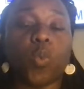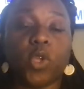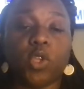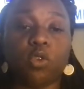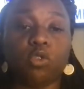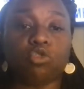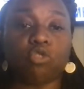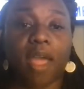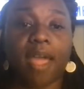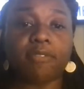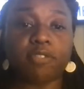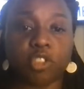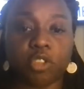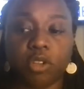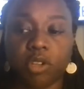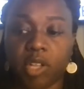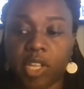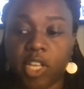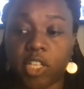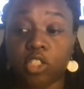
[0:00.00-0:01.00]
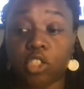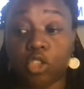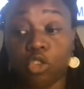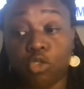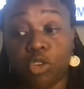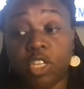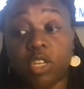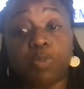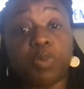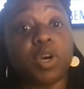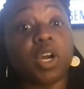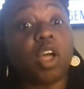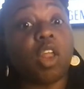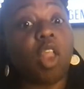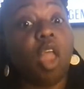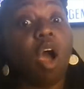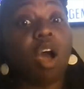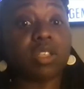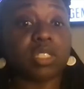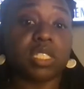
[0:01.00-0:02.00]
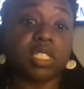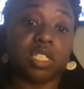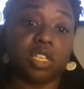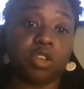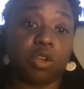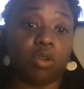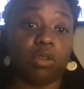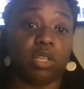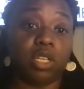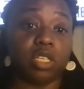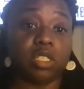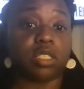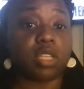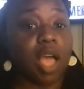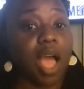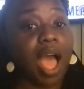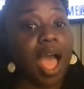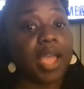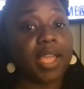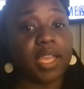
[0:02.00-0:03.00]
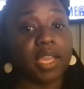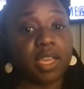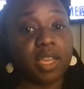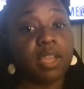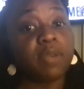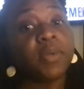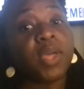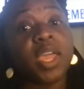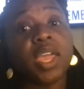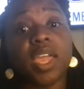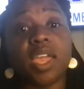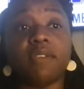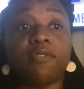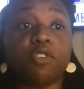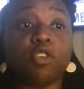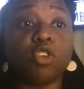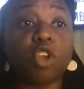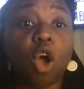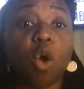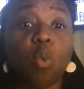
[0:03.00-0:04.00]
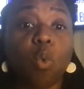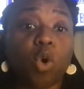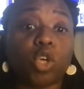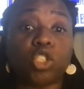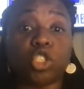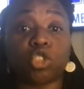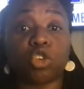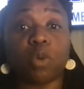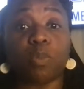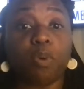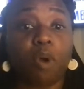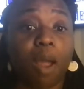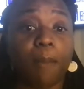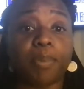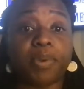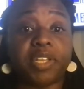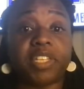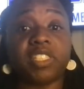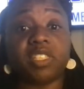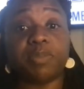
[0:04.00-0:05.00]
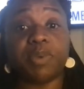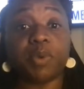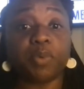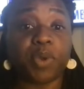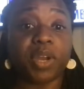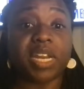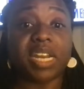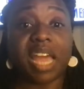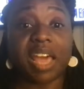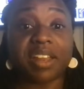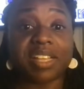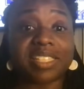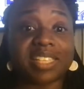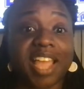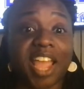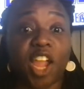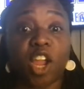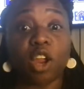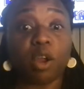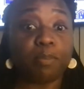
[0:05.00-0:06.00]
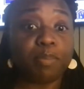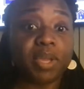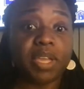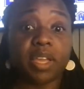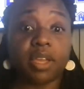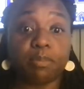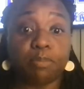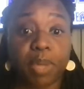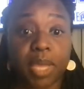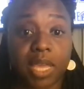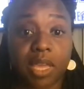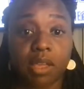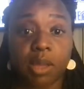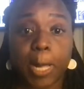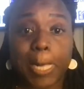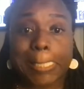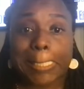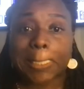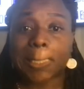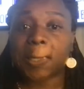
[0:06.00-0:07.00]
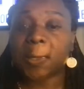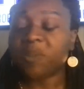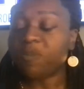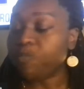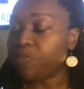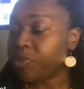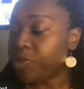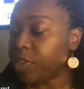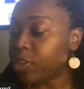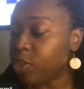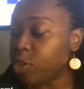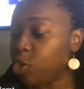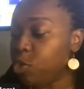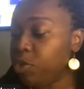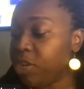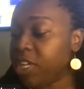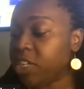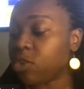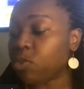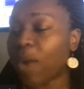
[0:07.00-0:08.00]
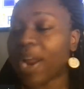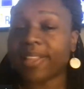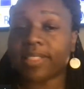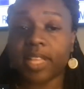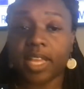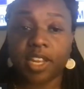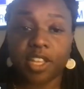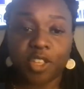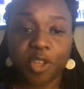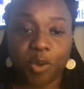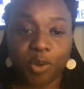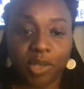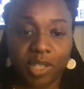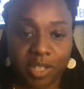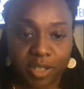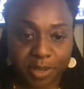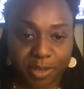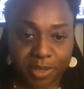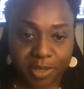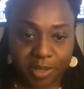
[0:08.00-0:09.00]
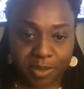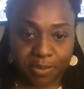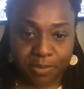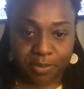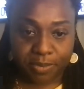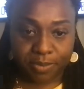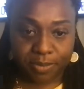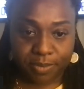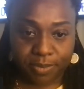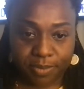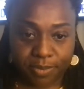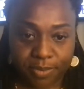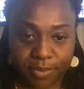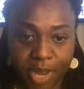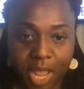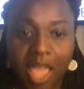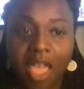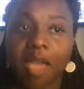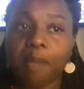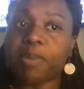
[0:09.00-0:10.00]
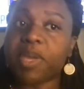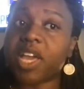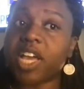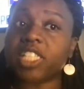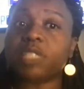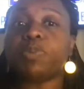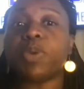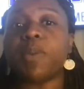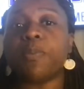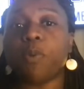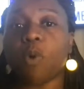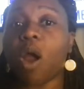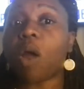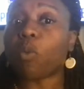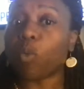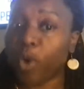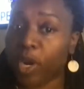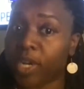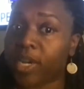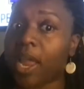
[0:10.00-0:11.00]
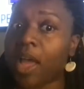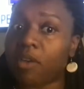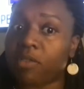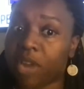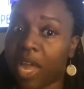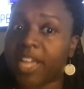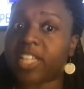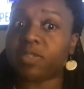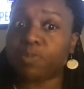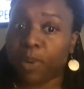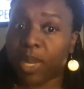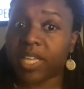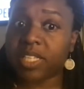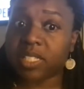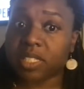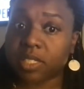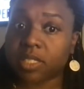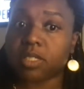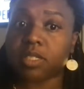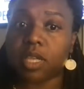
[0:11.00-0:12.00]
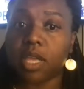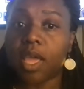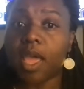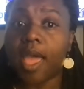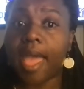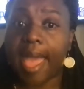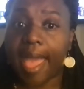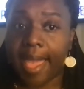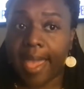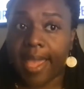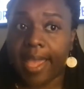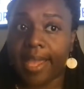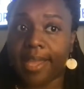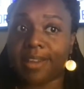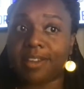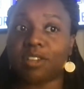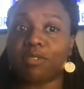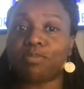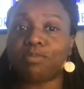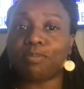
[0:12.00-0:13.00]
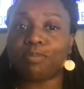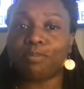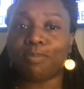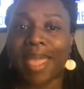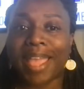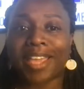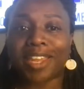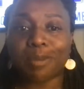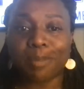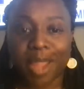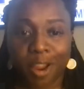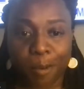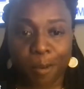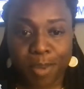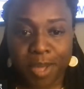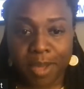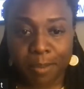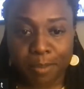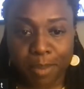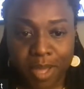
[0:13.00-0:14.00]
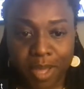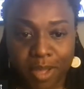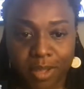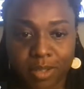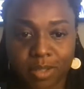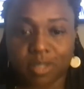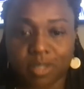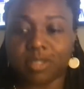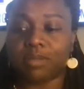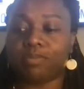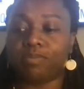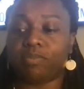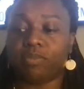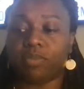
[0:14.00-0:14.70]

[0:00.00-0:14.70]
when you draft your lease, you need to put clauses in your lease, i.e., if you don't want your property to be rented out as an Airbnb, you need to write that in your lease. Because people are renting out nice places and making them Airbnbs.